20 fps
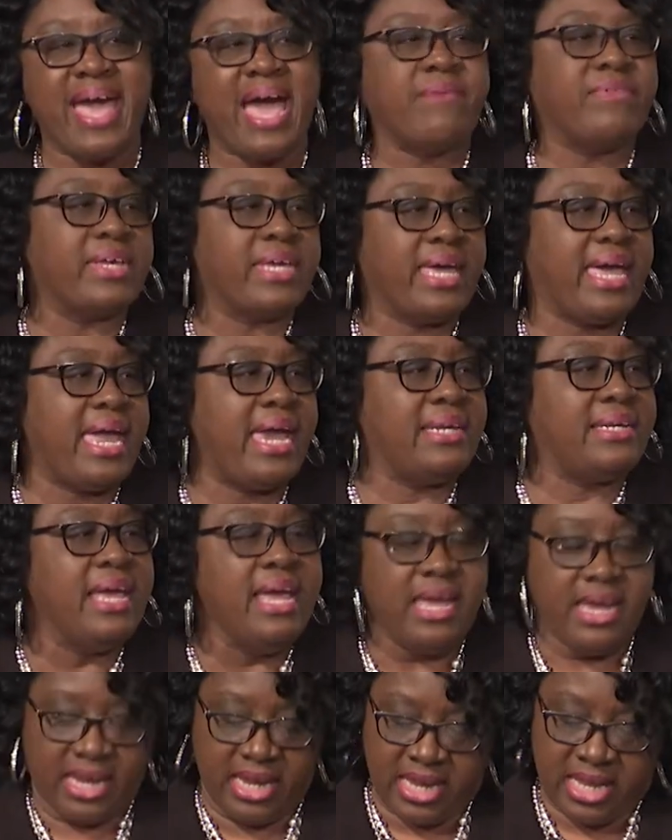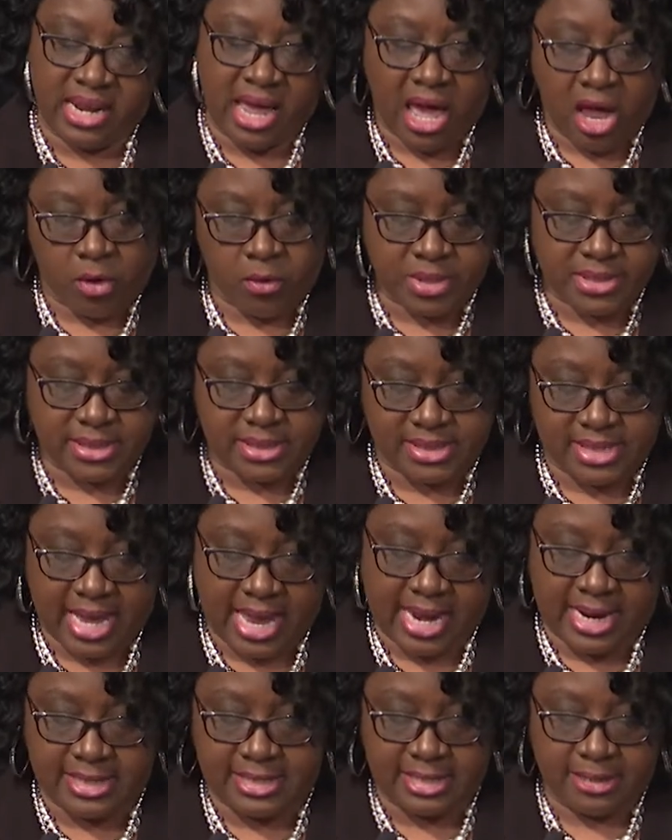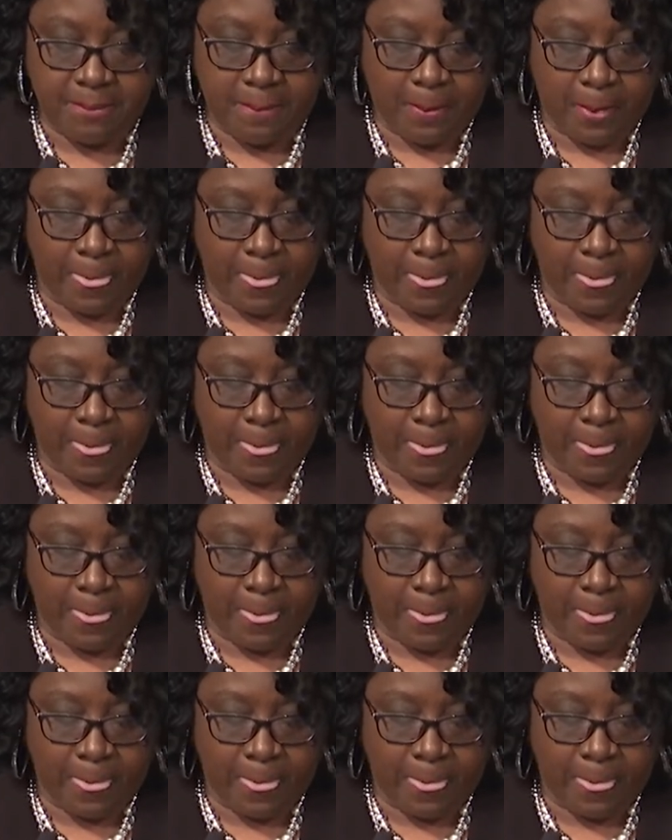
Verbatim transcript: advocate in our state.